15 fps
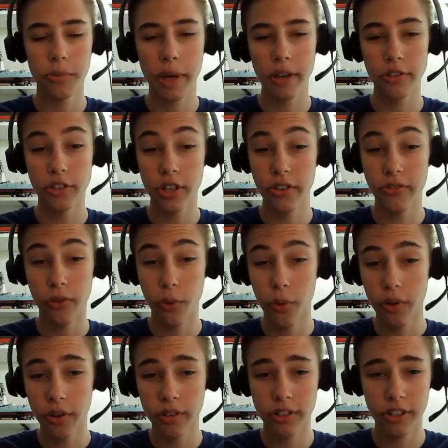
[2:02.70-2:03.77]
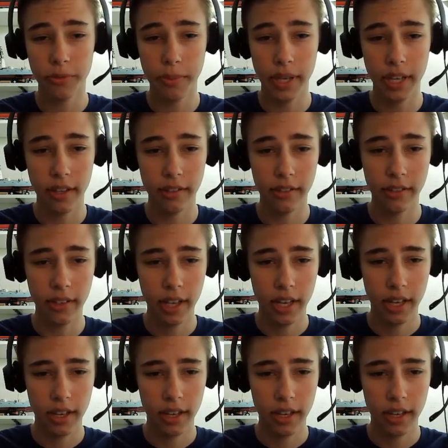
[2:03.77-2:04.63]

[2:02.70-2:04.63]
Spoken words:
about g4, just because